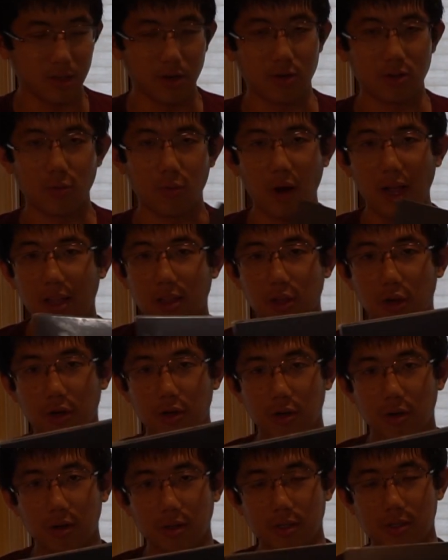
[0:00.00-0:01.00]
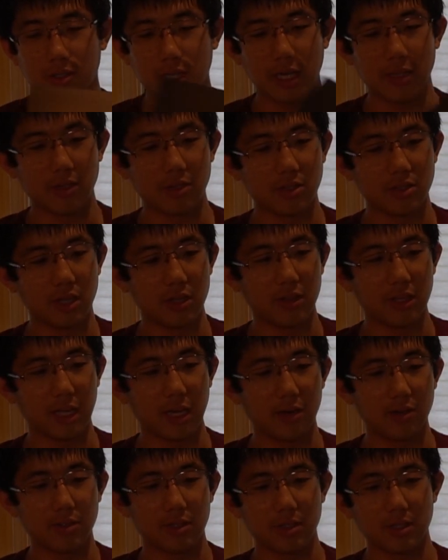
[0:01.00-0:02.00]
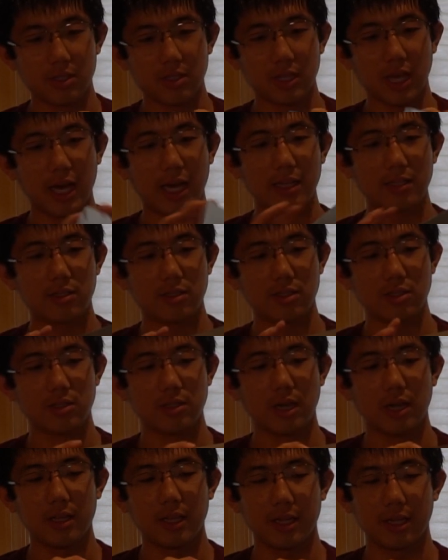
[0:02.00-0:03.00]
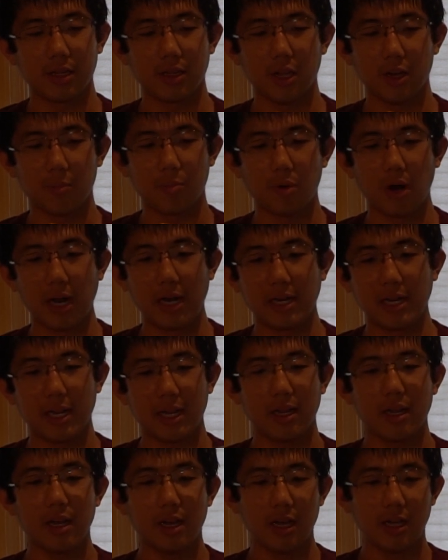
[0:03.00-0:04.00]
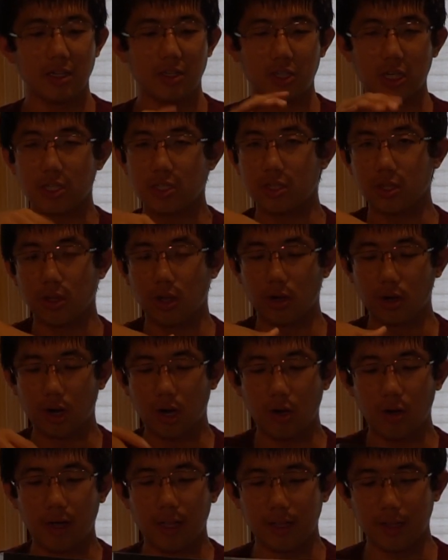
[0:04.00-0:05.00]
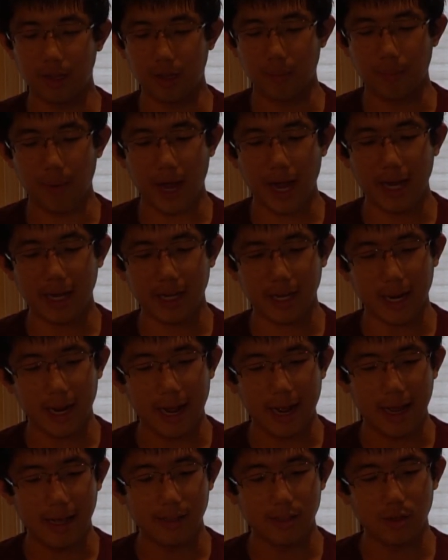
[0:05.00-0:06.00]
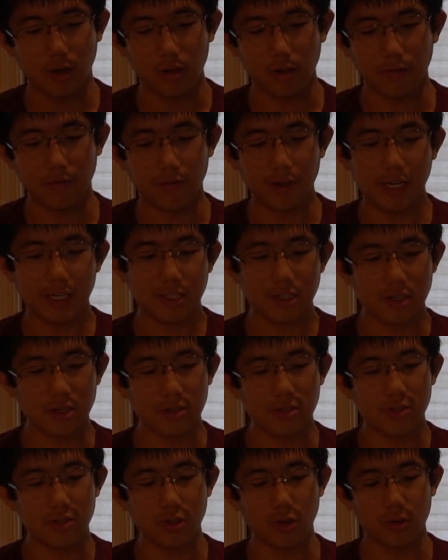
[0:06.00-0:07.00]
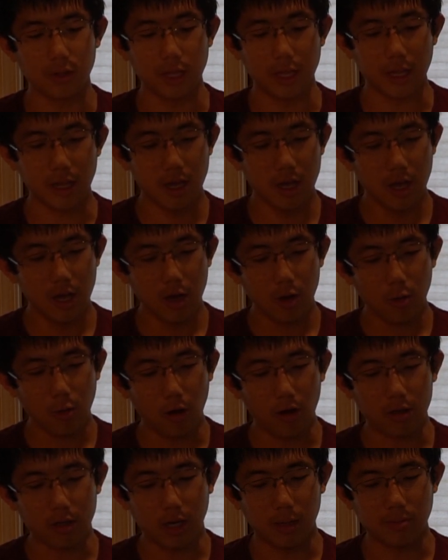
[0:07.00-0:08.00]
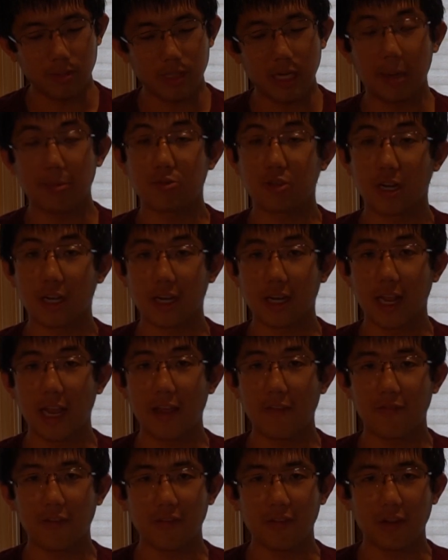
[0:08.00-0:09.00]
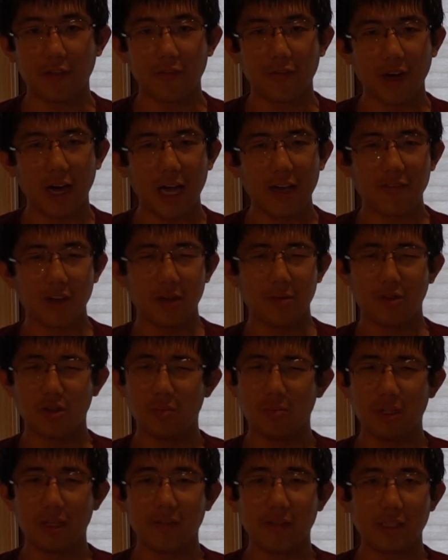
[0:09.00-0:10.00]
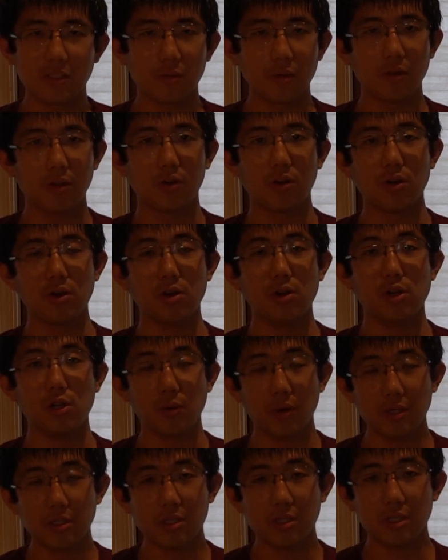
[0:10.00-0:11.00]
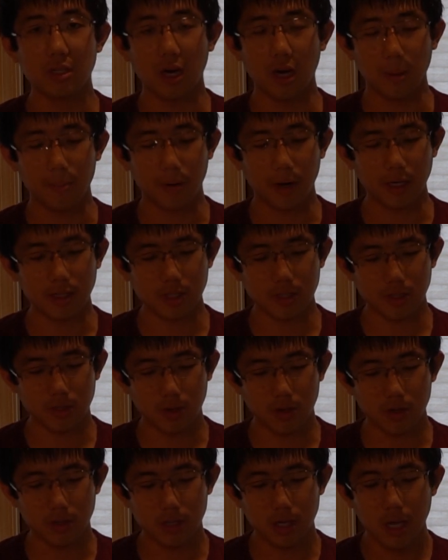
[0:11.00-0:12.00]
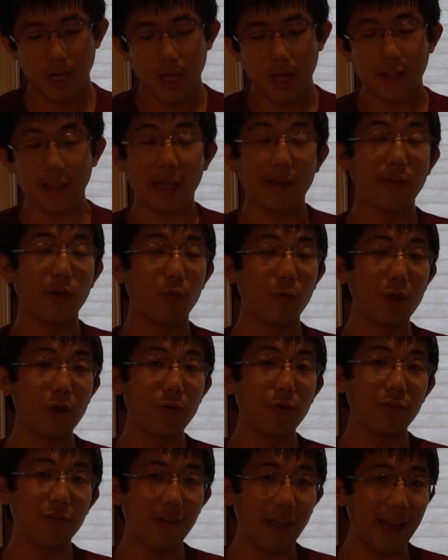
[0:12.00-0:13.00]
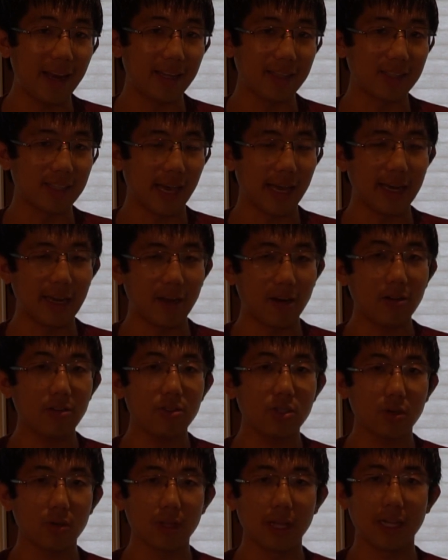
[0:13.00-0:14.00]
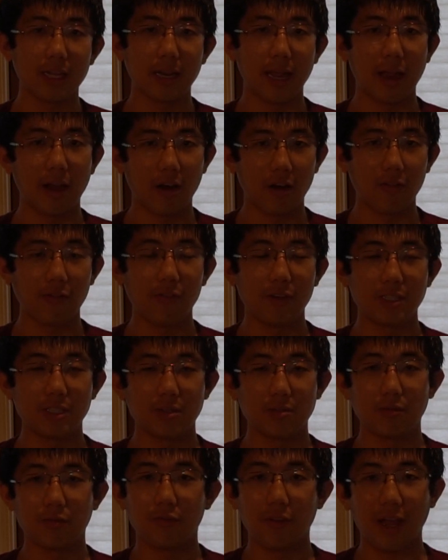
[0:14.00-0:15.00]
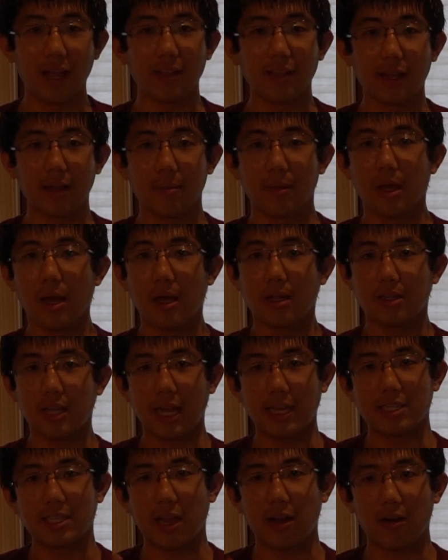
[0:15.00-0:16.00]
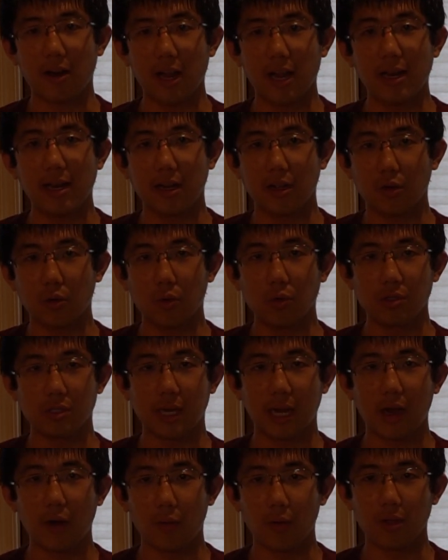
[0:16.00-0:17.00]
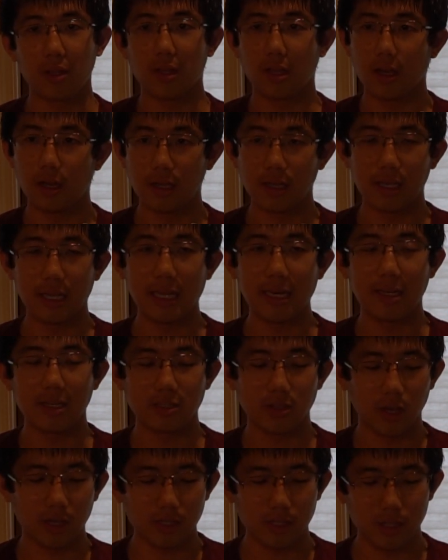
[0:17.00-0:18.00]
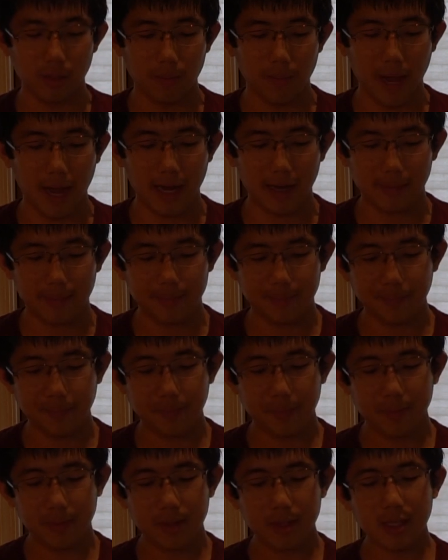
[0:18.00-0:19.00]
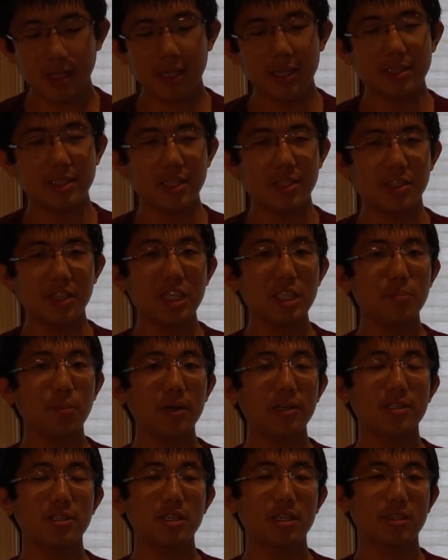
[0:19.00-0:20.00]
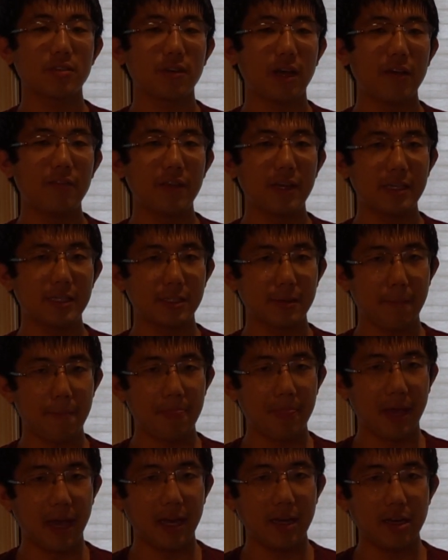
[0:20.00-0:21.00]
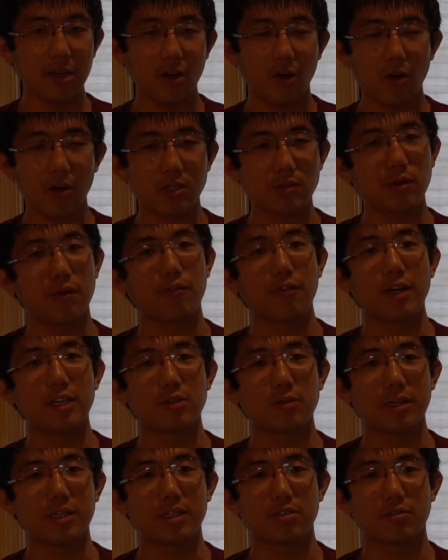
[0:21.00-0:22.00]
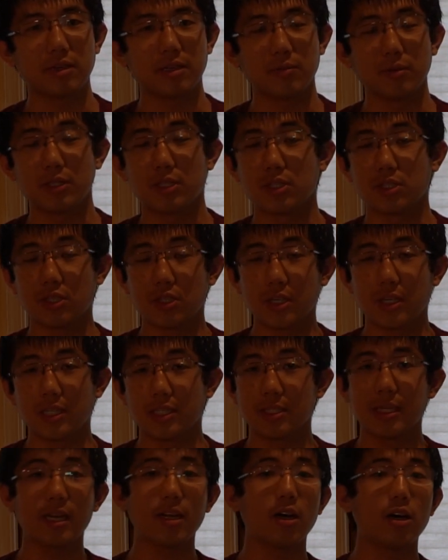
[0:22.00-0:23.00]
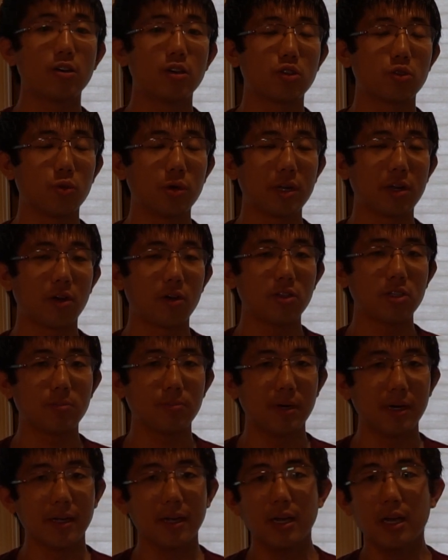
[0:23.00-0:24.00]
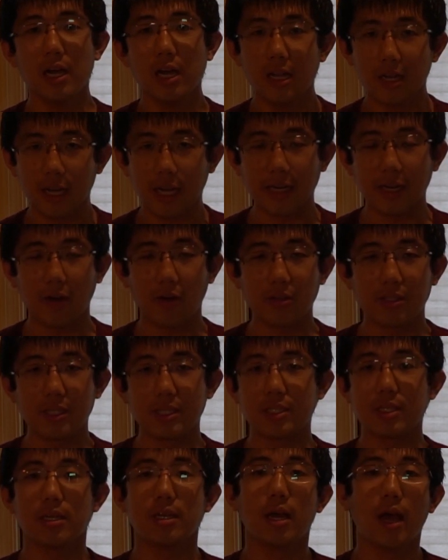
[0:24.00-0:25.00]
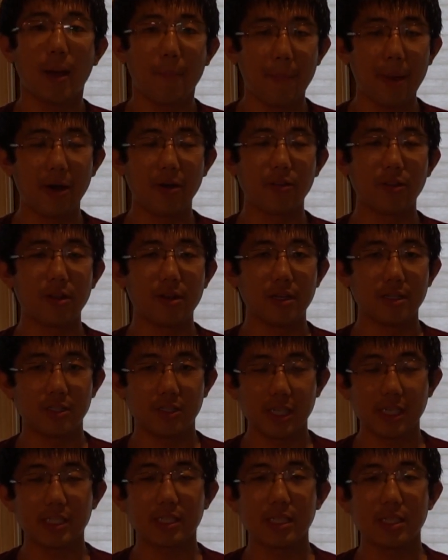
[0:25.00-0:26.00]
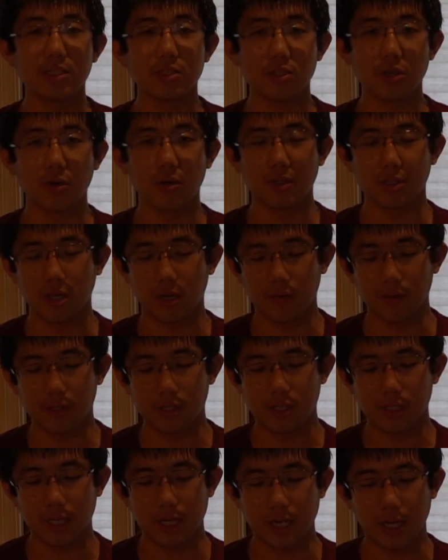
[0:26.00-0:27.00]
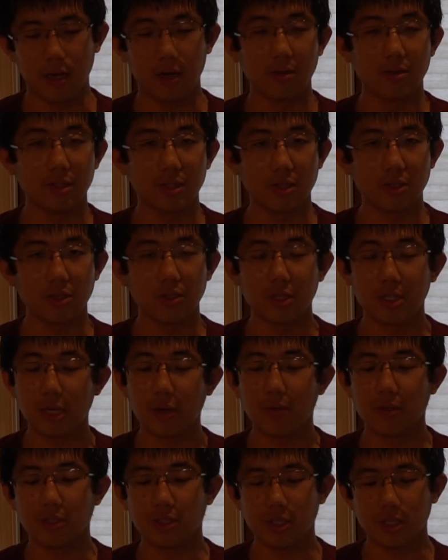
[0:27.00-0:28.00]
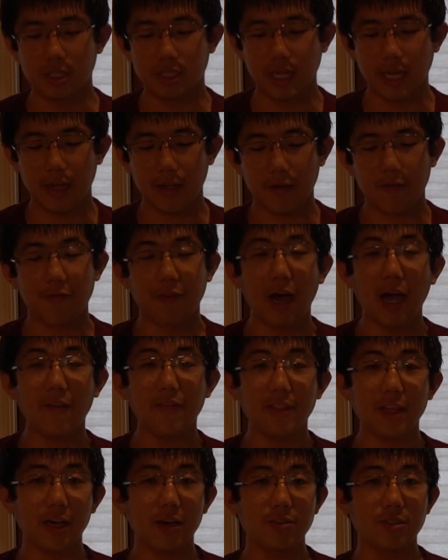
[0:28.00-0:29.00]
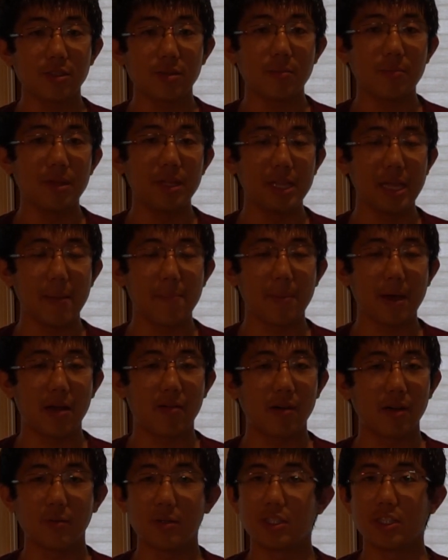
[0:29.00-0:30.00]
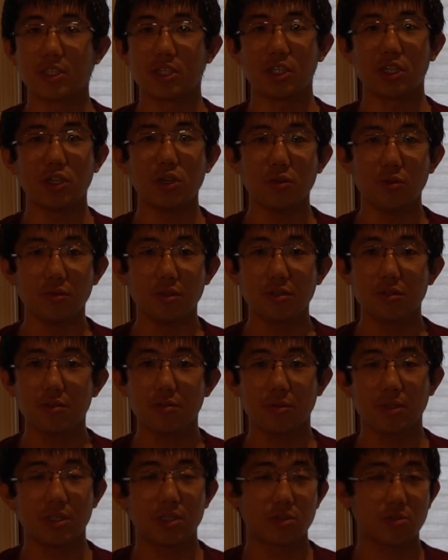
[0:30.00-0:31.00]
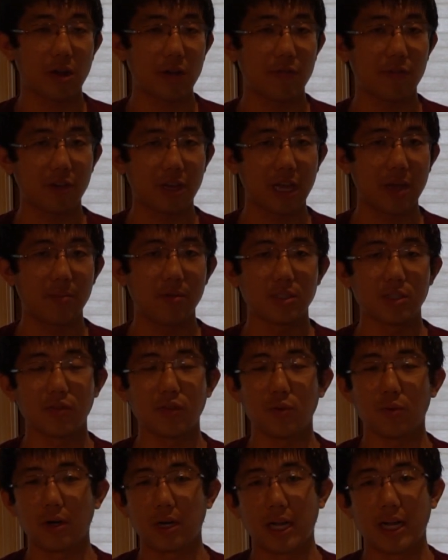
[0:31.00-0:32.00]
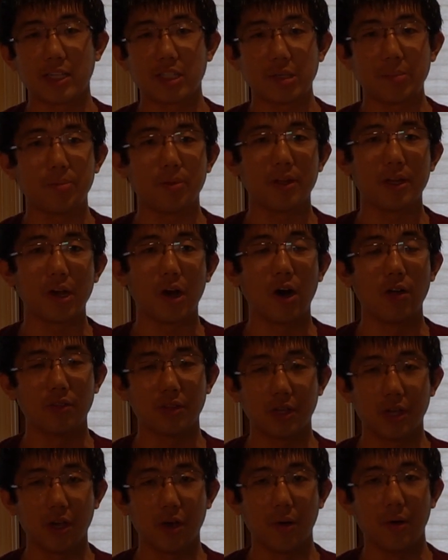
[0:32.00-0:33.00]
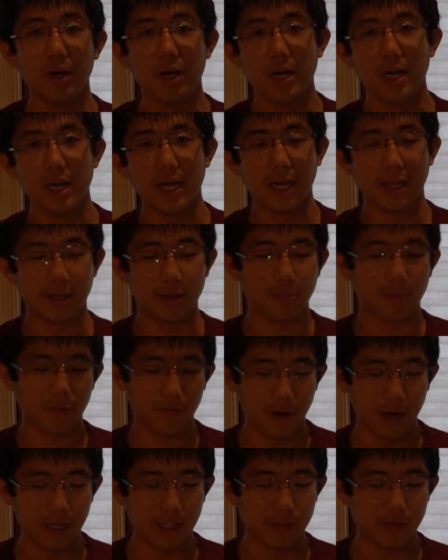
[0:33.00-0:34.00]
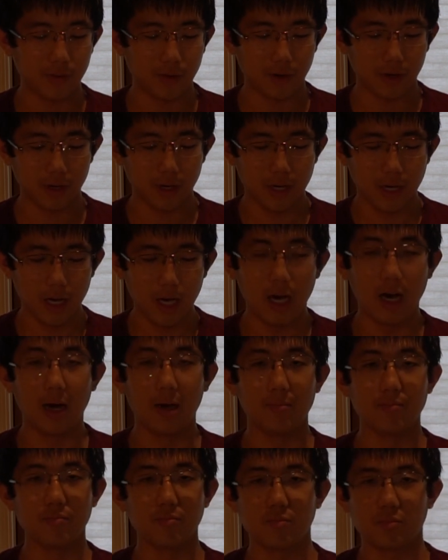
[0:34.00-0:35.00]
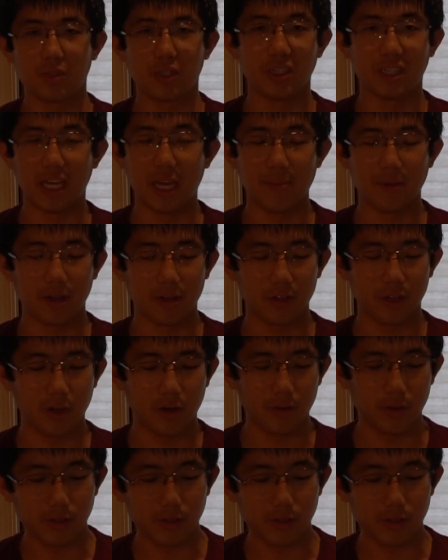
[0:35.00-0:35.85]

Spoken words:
There's red logo on the side. There's nothing else on the sides. It's not like a lot of branding. It's just the logo. And on the back, it has all the features. So the Qualcomm Snapdragon 855, I do believe that's one of their newest processors. They have a real fan inside here, so like an air efficient fan that takes air in and cools it out with a heat exhaust in the back. It's a 6.65 inch 90 hertz refresh rate screen, which is good. It's not 120 hertz, but 90 hertz is better than 60, so it's obviously, you get what you can take. A 5,000 milliamp battery, which is huge, which is great for gamers if you want to actually play on the go. It provides for good gaming on the go.